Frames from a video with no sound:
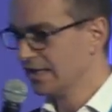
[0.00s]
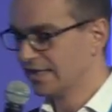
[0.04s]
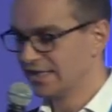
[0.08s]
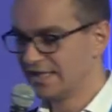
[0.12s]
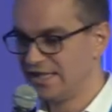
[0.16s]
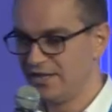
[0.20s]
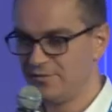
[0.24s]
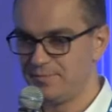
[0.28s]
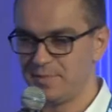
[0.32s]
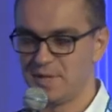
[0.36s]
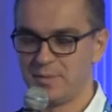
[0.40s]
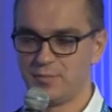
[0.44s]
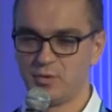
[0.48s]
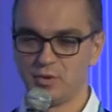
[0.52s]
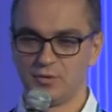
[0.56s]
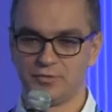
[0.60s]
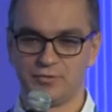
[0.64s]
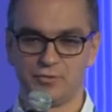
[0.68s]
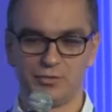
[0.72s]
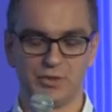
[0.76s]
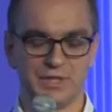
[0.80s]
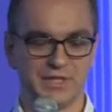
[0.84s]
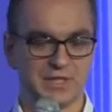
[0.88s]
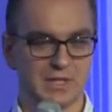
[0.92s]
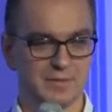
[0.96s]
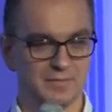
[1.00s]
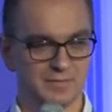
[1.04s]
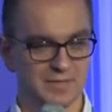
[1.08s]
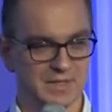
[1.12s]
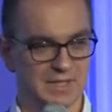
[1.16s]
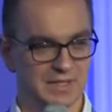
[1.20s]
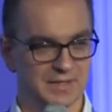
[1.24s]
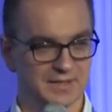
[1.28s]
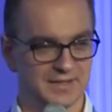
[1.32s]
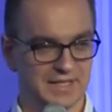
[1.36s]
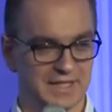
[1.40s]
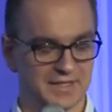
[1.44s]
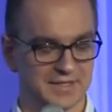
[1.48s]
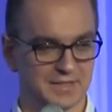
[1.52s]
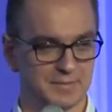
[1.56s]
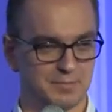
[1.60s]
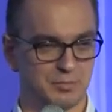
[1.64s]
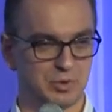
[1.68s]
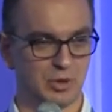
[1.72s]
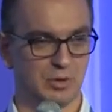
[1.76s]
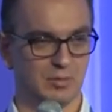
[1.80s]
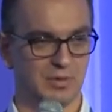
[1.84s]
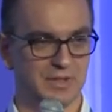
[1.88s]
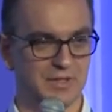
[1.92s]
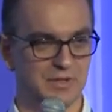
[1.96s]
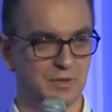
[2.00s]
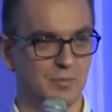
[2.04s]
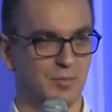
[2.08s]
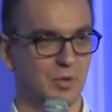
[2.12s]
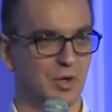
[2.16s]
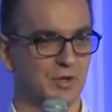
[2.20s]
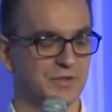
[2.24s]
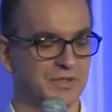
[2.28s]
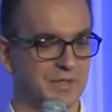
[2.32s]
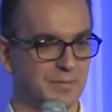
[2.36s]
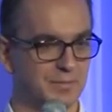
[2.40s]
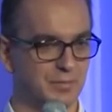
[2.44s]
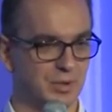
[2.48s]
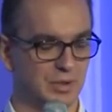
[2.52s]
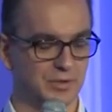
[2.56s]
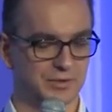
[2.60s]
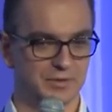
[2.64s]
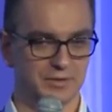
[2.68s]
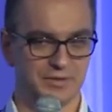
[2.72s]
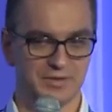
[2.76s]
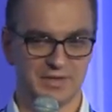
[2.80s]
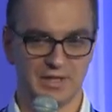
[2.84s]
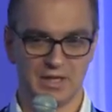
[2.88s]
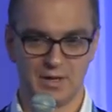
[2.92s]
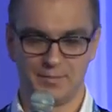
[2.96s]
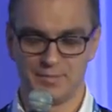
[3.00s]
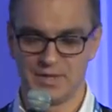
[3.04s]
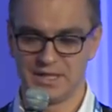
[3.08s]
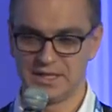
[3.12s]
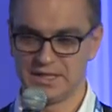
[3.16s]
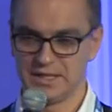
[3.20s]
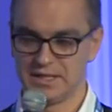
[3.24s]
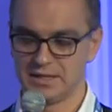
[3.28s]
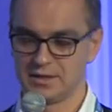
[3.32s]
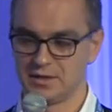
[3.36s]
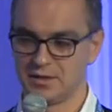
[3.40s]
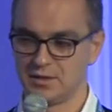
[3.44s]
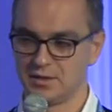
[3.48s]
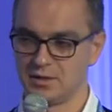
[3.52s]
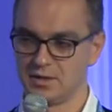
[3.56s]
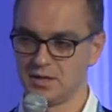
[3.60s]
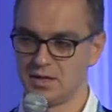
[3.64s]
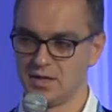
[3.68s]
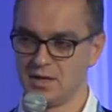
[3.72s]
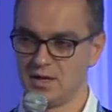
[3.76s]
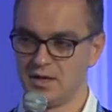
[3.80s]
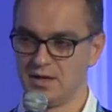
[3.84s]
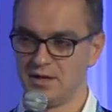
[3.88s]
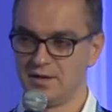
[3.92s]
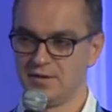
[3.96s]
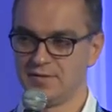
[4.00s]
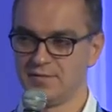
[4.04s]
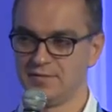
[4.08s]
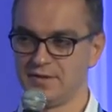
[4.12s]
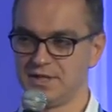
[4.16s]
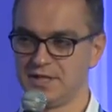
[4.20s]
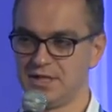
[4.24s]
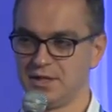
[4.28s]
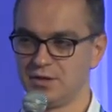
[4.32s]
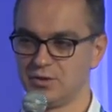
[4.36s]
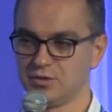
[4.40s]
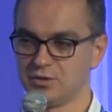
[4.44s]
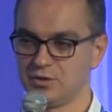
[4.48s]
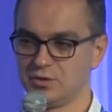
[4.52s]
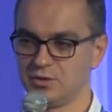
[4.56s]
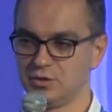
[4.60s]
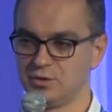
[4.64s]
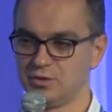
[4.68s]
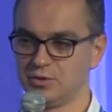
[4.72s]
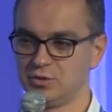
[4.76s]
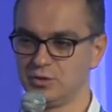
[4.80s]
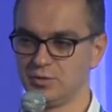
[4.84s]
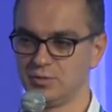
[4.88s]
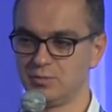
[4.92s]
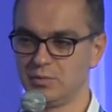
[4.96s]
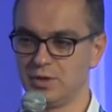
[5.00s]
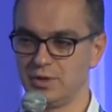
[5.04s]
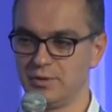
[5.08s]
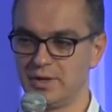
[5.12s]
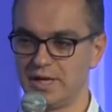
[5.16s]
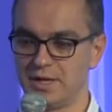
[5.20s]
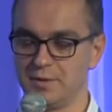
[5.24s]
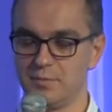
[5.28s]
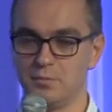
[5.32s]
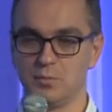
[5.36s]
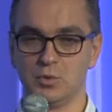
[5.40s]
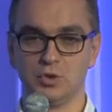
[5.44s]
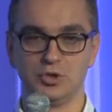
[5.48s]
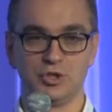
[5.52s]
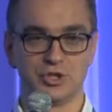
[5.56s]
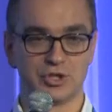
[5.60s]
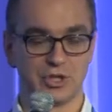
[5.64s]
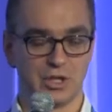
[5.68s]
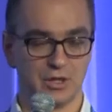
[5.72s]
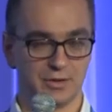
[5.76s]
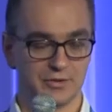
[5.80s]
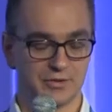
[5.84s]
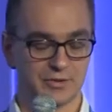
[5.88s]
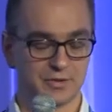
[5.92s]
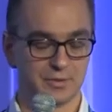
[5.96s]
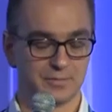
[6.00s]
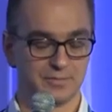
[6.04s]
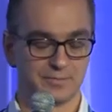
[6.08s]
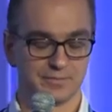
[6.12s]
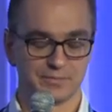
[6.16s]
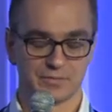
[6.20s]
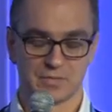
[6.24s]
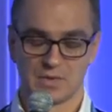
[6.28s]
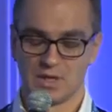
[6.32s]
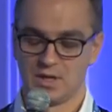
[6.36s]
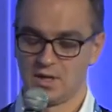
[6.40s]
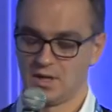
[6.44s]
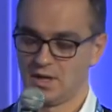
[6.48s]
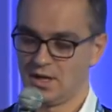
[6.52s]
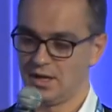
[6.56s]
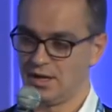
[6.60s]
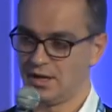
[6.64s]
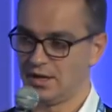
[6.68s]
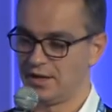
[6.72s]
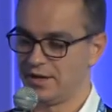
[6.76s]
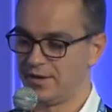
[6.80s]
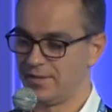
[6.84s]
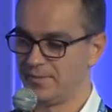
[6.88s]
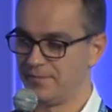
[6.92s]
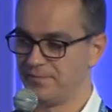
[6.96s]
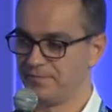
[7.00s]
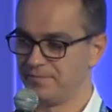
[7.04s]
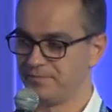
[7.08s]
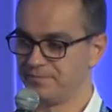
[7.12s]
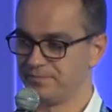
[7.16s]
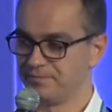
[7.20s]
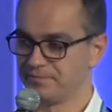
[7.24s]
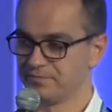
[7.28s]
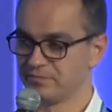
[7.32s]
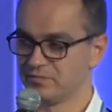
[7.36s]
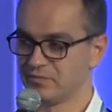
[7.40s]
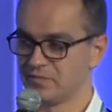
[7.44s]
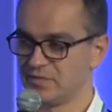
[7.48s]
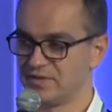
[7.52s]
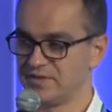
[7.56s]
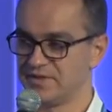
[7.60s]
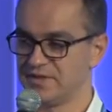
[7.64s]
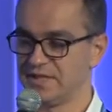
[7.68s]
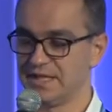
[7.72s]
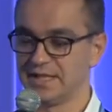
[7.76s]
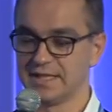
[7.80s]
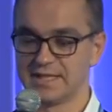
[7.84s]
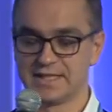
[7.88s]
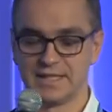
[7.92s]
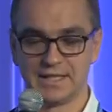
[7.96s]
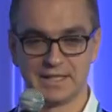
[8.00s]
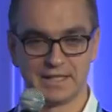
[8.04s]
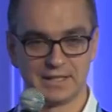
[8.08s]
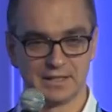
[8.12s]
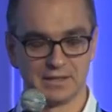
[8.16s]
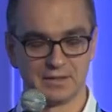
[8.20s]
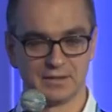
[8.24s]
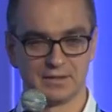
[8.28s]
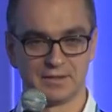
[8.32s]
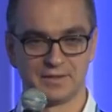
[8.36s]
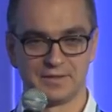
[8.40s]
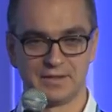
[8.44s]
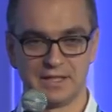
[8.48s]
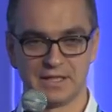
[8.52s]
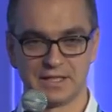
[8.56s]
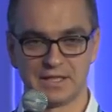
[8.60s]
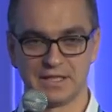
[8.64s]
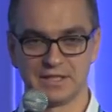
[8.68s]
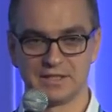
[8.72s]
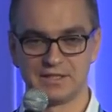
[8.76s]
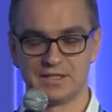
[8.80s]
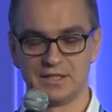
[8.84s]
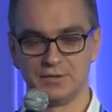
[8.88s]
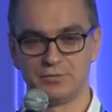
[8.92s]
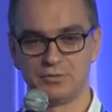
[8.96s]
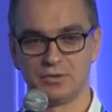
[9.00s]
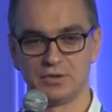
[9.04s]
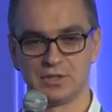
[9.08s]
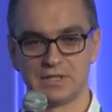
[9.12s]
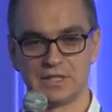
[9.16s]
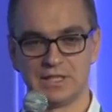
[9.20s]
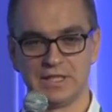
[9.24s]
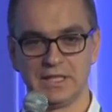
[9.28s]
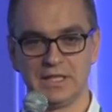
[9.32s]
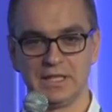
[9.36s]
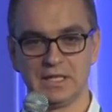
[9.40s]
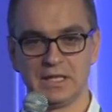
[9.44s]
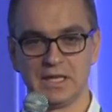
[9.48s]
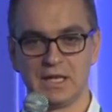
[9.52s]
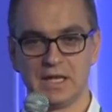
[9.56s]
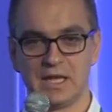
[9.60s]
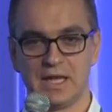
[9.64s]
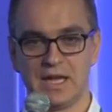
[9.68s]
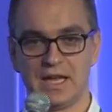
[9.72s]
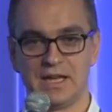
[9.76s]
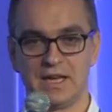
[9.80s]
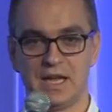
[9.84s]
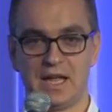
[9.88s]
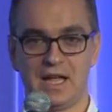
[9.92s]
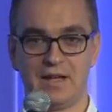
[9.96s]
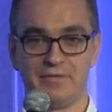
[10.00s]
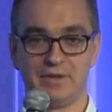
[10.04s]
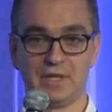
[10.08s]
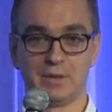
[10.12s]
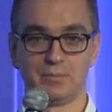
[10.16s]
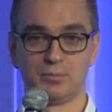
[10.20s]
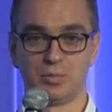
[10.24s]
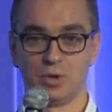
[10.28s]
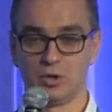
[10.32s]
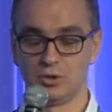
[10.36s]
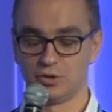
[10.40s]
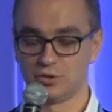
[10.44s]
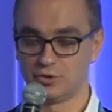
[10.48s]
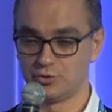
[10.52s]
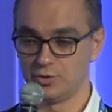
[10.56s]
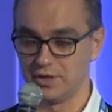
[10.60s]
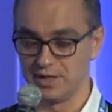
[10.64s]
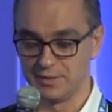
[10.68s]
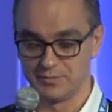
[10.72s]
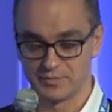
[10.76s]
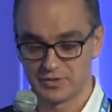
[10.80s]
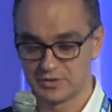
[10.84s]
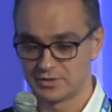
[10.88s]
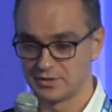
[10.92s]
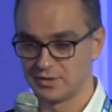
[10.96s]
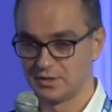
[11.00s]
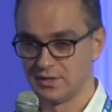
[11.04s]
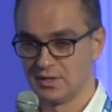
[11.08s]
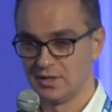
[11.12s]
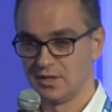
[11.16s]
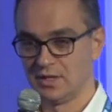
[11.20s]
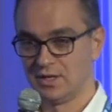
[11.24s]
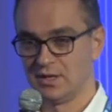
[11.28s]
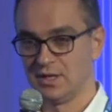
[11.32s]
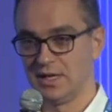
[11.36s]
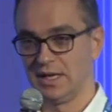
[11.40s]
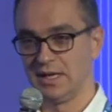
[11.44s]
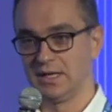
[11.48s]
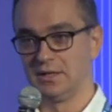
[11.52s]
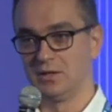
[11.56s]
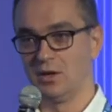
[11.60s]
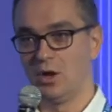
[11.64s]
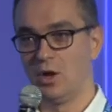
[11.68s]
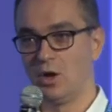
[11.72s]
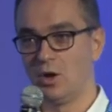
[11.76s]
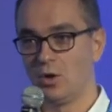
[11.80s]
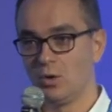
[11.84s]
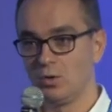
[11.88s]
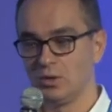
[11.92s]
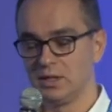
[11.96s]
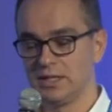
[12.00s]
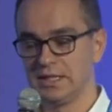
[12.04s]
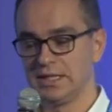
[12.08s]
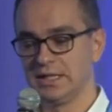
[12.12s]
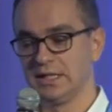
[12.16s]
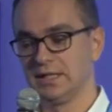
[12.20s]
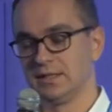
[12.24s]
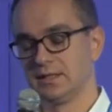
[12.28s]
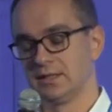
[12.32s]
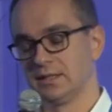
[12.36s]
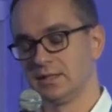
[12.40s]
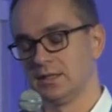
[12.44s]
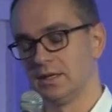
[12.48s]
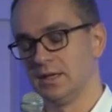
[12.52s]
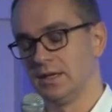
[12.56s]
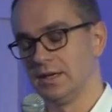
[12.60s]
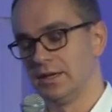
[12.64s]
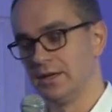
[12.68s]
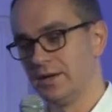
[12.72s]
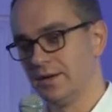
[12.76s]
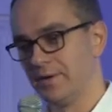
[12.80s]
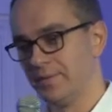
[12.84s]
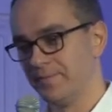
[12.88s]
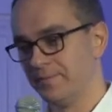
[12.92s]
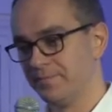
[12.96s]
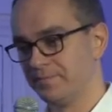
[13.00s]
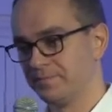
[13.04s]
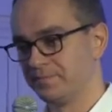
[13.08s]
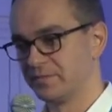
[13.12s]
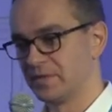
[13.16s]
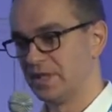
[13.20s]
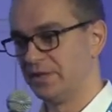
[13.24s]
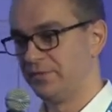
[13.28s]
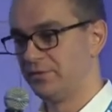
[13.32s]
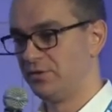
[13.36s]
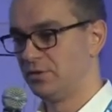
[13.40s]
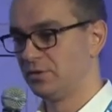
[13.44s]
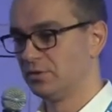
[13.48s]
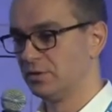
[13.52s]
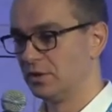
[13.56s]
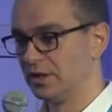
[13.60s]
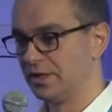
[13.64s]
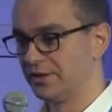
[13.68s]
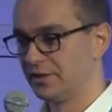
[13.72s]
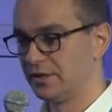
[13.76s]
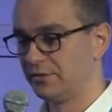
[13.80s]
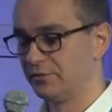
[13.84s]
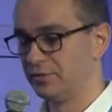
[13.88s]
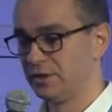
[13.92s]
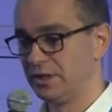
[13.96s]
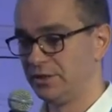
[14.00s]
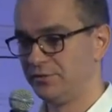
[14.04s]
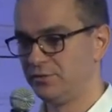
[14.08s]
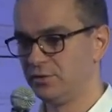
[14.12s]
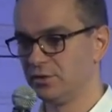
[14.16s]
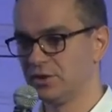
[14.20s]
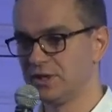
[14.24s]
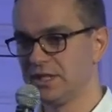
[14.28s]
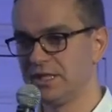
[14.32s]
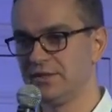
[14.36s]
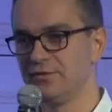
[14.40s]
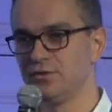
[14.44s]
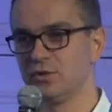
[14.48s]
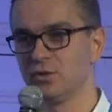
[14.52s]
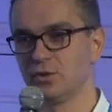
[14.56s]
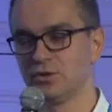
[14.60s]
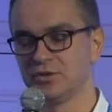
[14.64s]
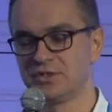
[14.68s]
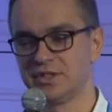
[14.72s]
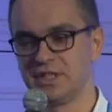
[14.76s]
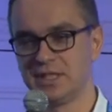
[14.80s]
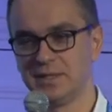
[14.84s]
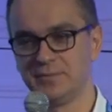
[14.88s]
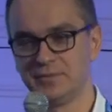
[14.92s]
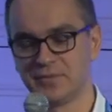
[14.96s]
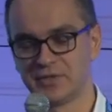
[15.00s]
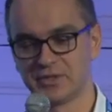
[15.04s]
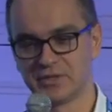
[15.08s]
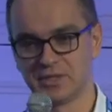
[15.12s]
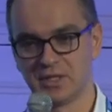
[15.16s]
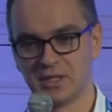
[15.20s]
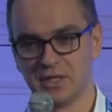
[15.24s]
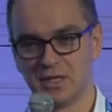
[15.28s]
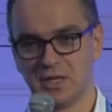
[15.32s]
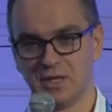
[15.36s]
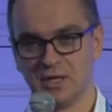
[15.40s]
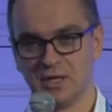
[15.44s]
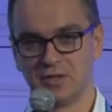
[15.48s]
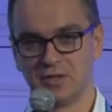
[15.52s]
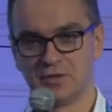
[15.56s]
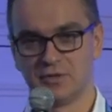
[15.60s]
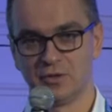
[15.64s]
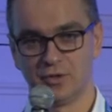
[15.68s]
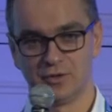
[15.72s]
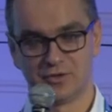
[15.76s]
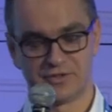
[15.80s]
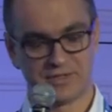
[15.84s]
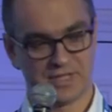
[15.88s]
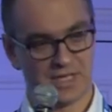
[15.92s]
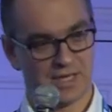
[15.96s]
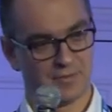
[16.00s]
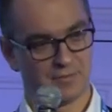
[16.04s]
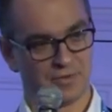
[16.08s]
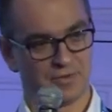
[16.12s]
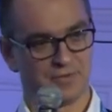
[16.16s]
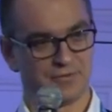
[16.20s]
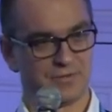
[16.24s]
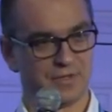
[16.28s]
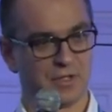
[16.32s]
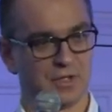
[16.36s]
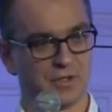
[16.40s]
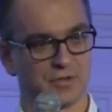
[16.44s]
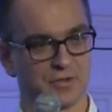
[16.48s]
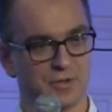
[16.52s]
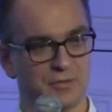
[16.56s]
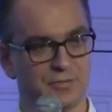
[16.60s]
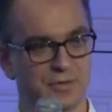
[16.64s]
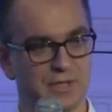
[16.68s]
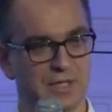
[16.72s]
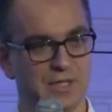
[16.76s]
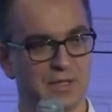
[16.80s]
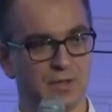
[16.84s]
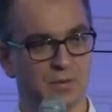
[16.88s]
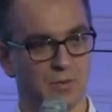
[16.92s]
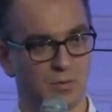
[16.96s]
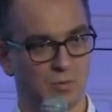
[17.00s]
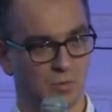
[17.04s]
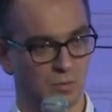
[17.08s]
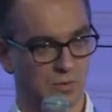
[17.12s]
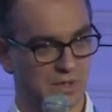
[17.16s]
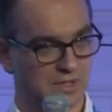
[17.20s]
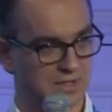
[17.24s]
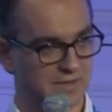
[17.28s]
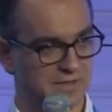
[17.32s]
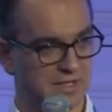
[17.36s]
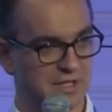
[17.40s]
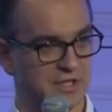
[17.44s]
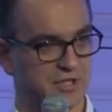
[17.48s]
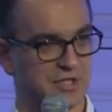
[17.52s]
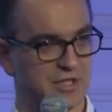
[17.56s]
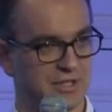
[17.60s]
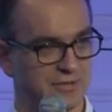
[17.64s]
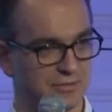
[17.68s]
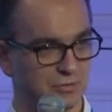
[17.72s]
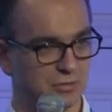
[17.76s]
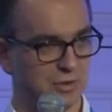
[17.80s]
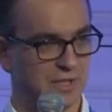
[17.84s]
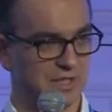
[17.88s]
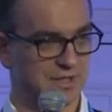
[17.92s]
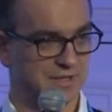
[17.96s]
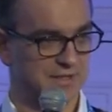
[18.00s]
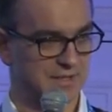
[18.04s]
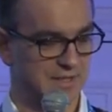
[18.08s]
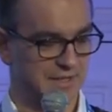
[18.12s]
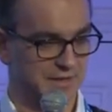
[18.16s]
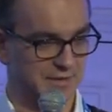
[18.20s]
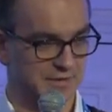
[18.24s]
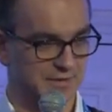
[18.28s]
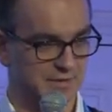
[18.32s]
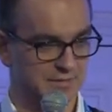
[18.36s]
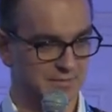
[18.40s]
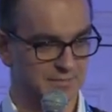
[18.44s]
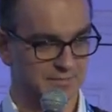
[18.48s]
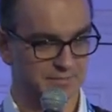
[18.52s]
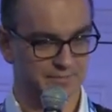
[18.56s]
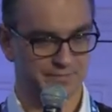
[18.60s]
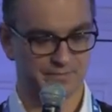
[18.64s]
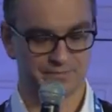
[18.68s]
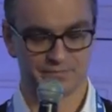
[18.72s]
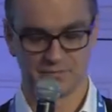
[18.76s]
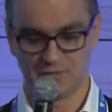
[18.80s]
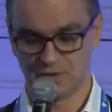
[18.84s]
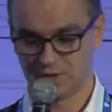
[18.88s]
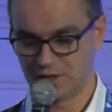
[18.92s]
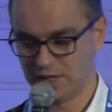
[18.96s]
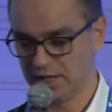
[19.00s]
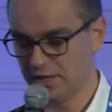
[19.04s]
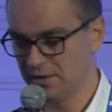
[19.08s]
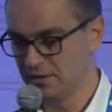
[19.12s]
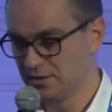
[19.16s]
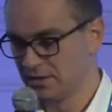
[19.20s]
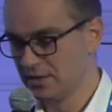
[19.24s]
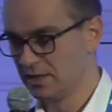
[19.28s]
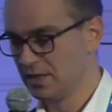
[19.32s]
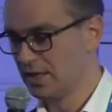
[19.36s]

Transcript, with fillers: Give people freedom. That's probably the most important. There are many uh, videos on YouTube around moonshots um, thinking, thinking differently and having bold dreams. And only um, if, you, if, you, if you give your teams those type of philosophy, will they achieve great things, okay?